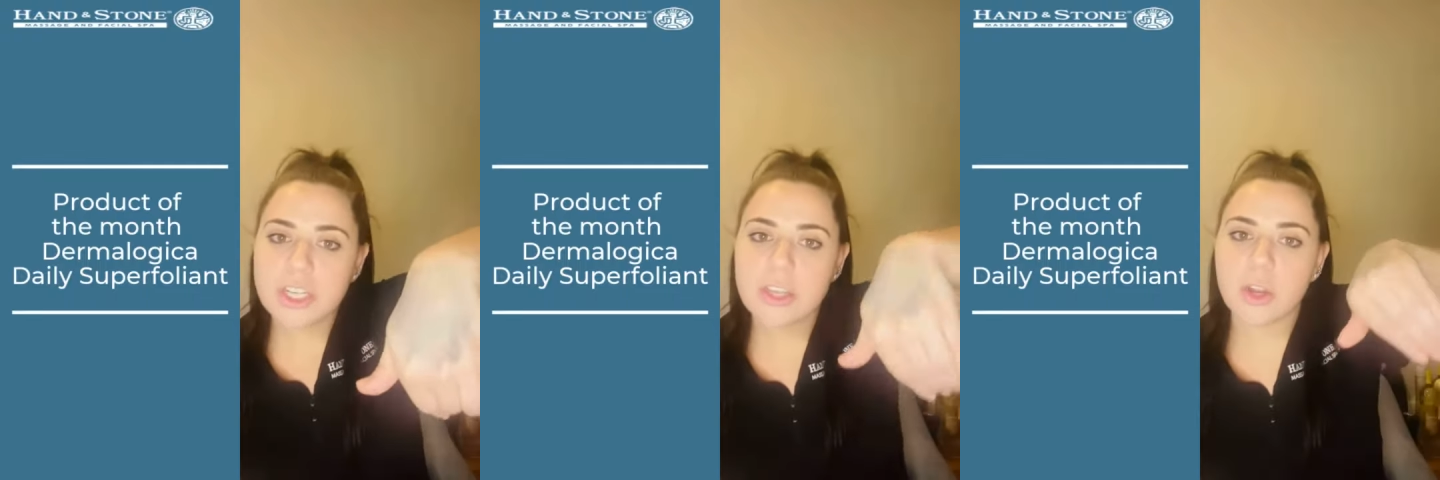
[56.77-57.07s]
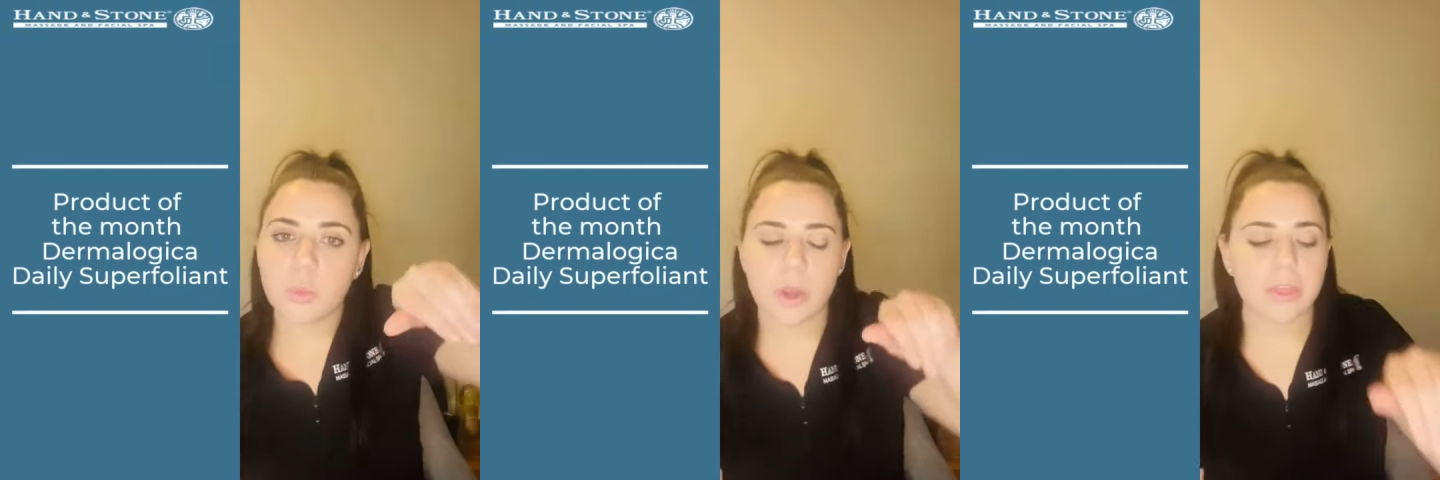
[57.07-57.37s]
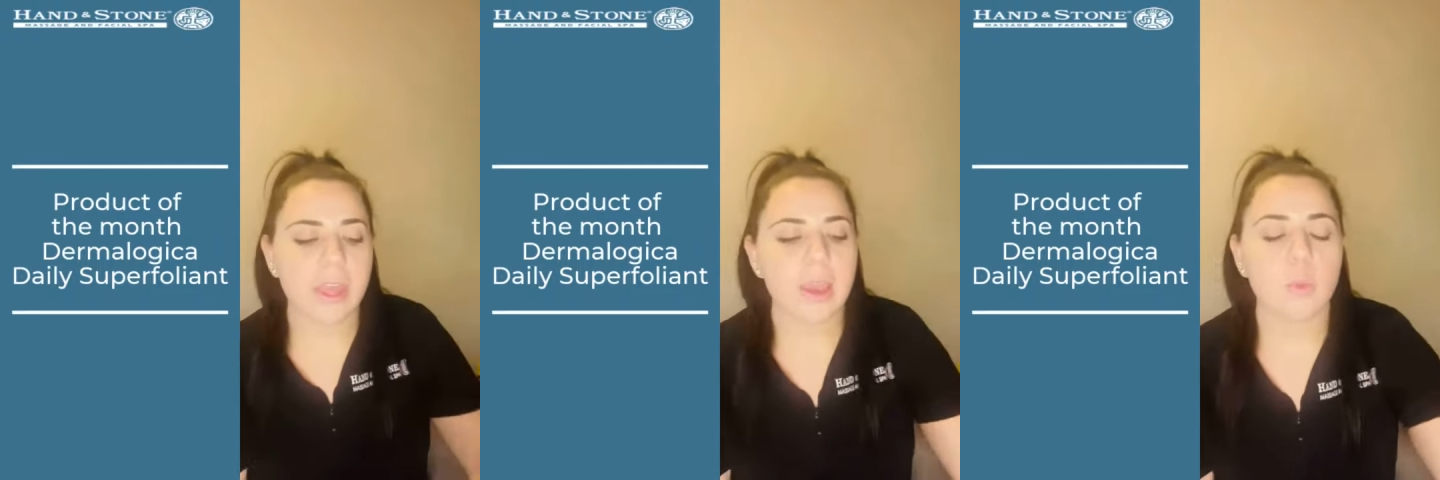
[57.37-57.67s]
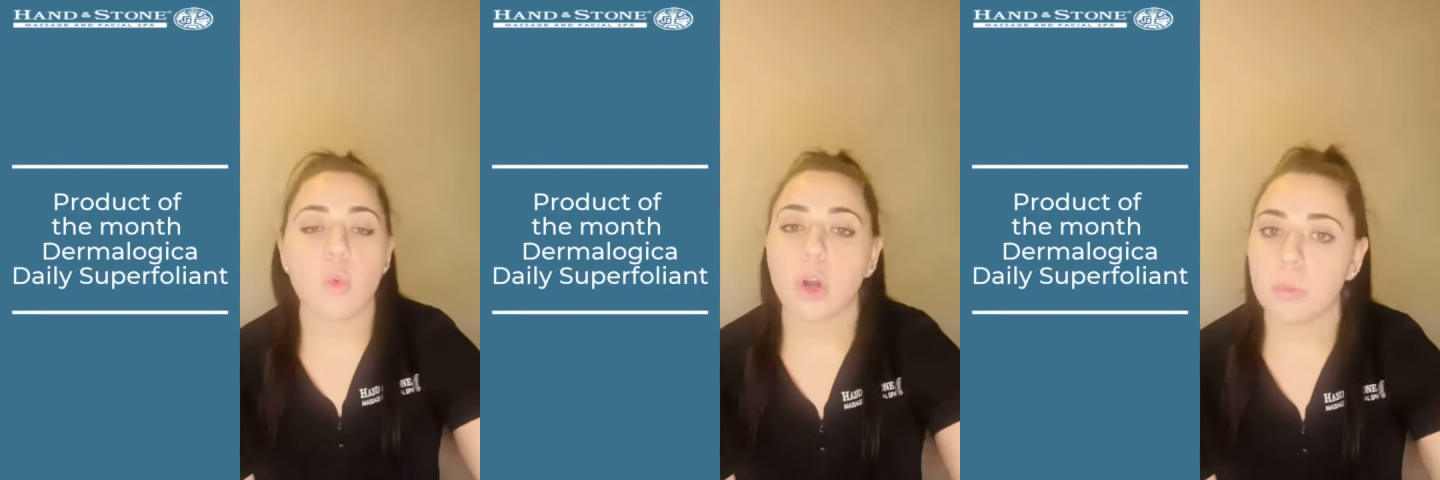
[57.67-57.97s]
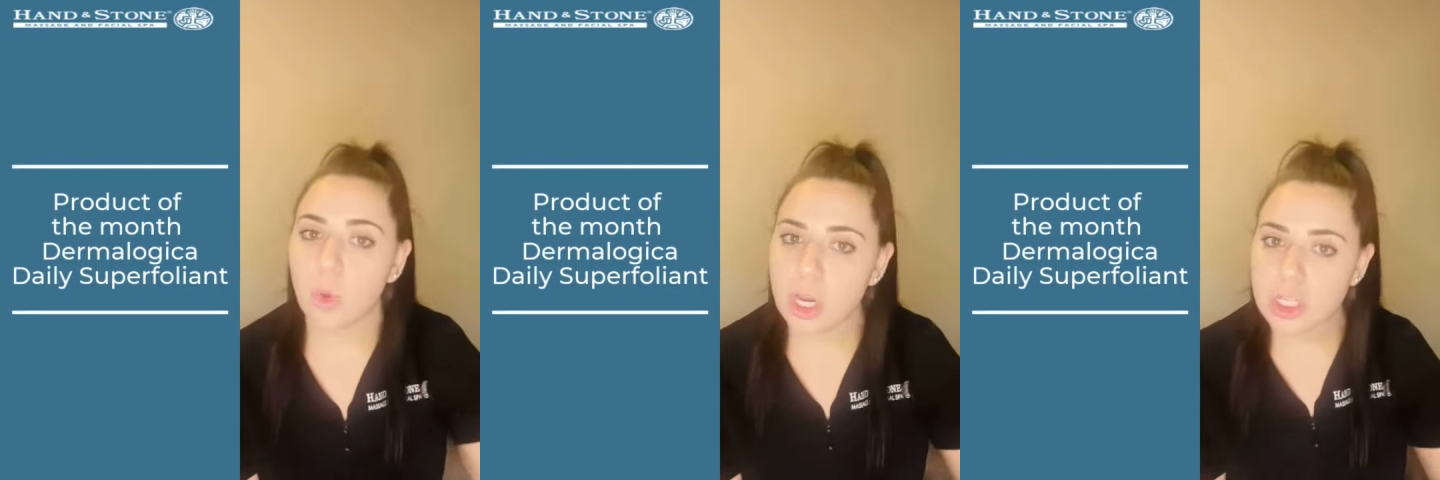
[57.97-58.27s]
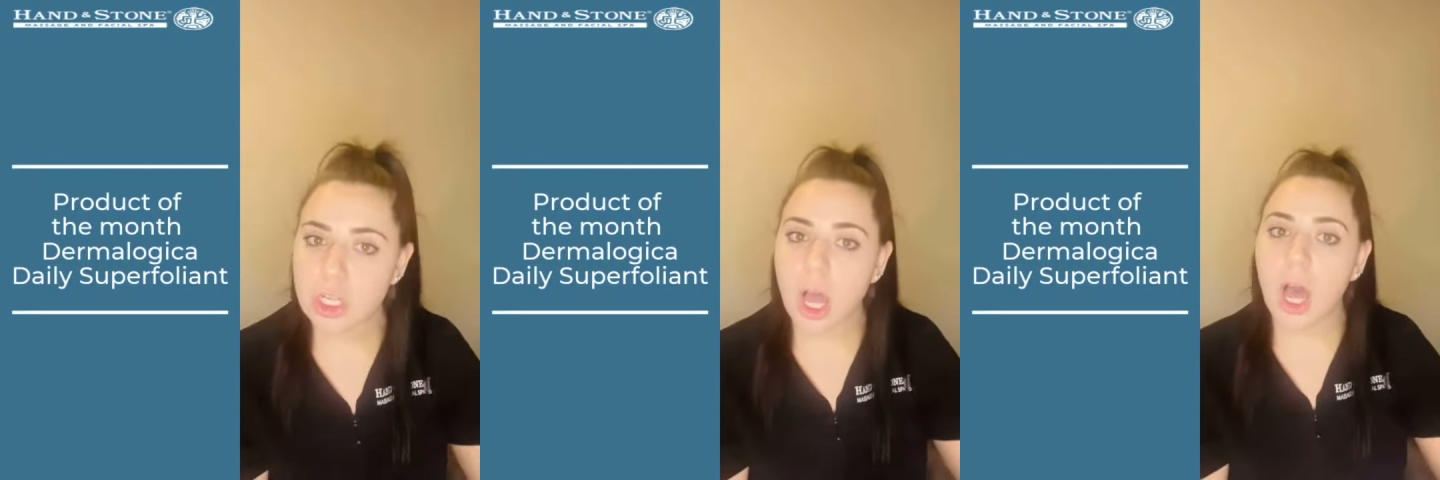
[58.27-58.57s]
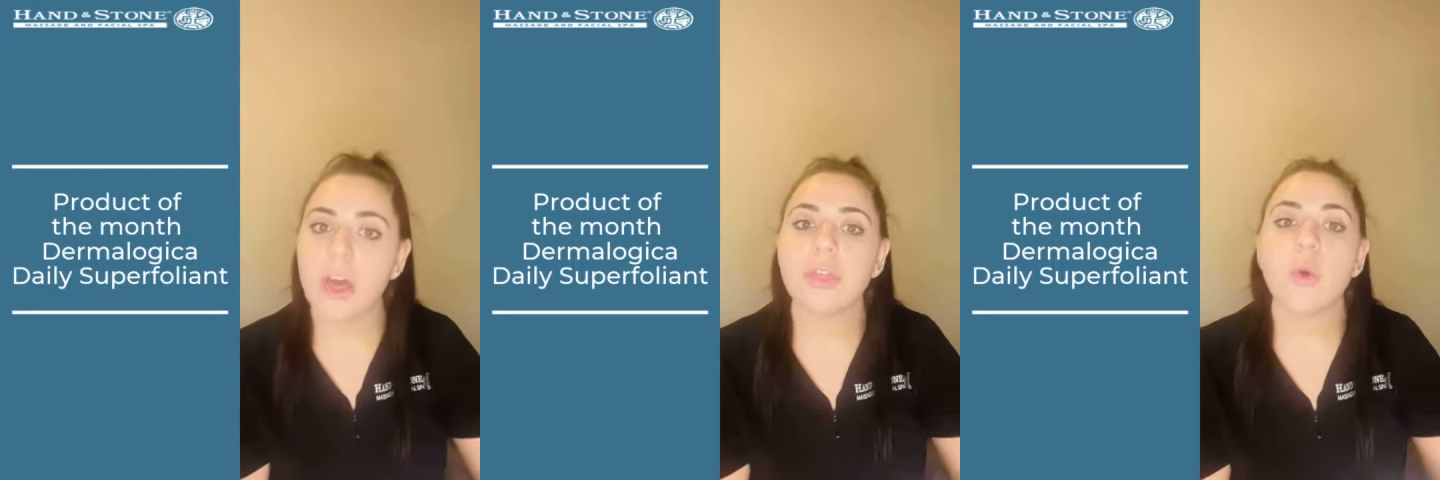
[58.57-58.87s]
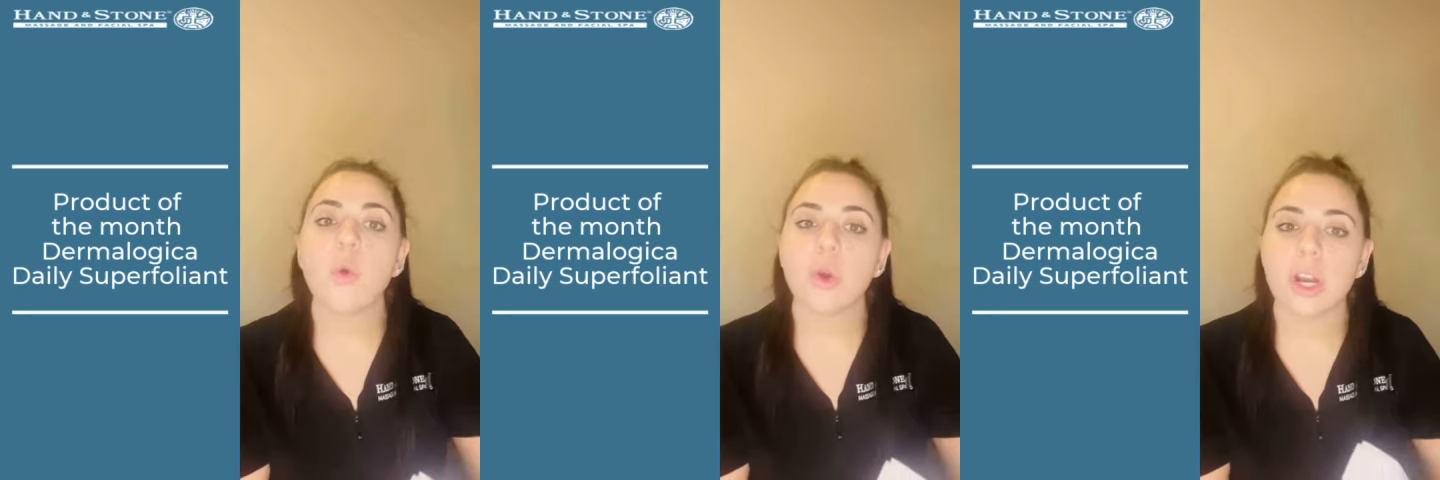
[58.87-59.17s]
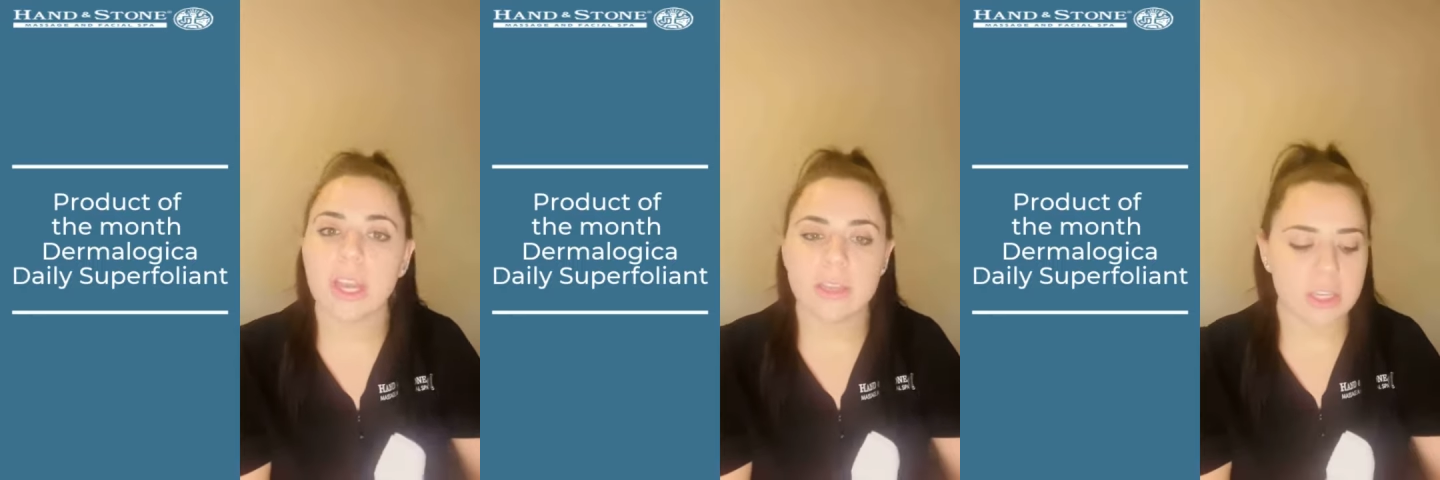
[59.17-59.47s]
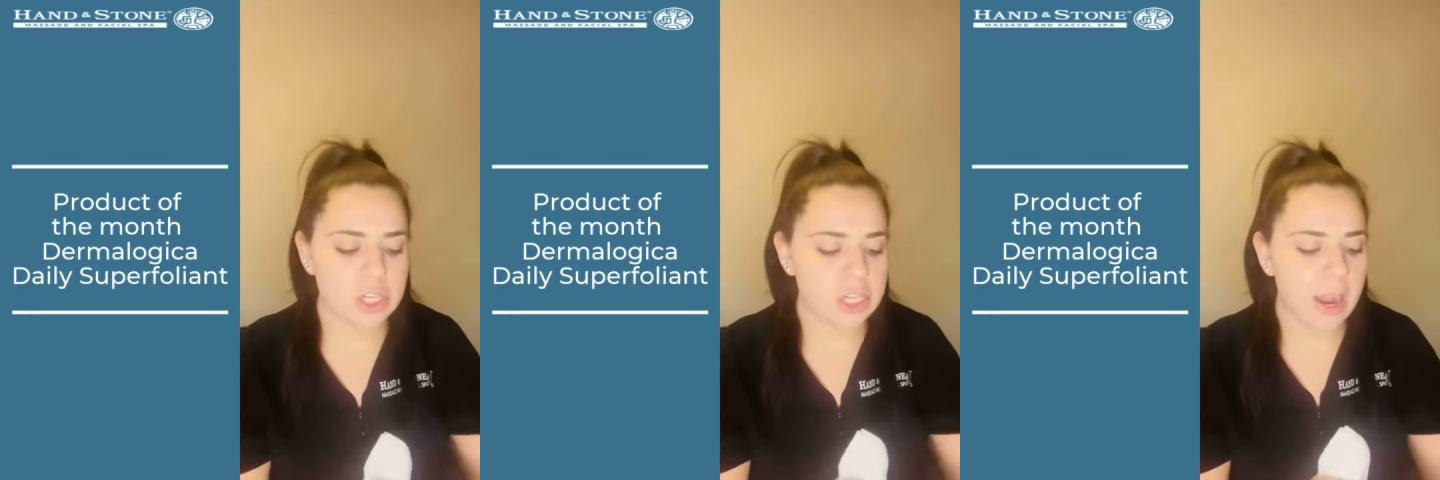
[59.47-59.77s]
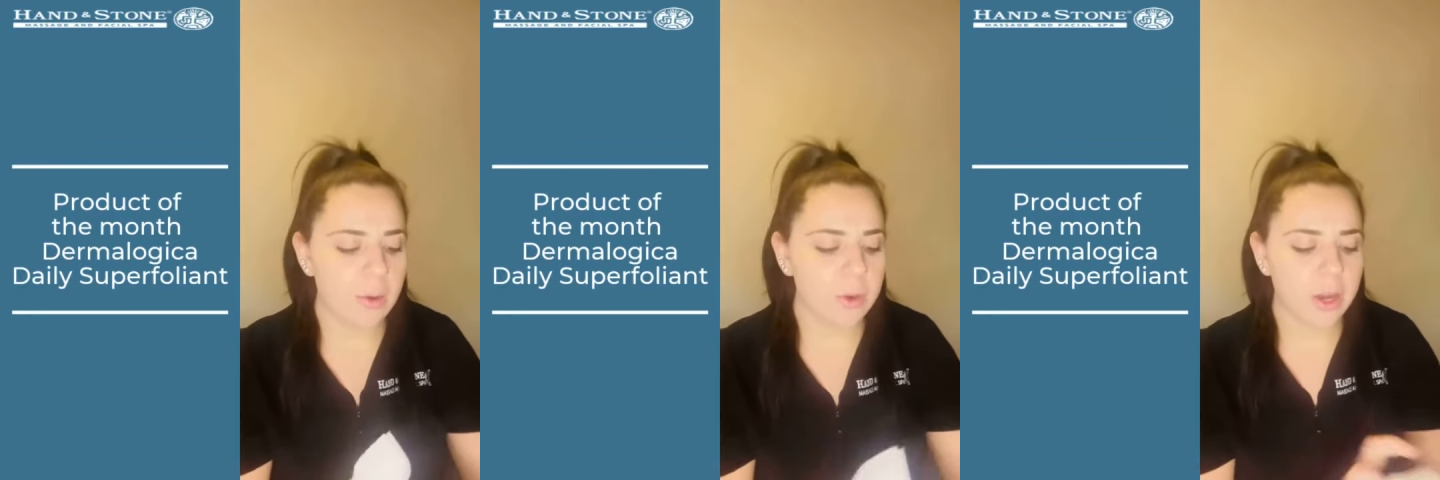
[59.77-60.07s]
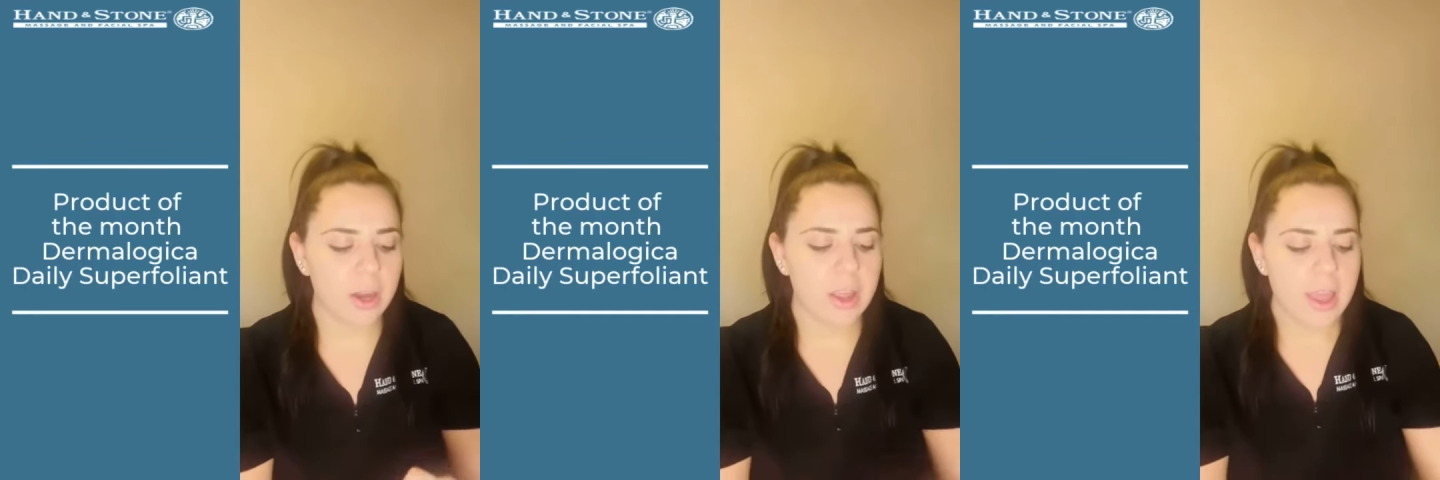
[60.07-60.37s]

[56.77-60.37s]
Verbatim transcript: either with a warm washcloth or in the shower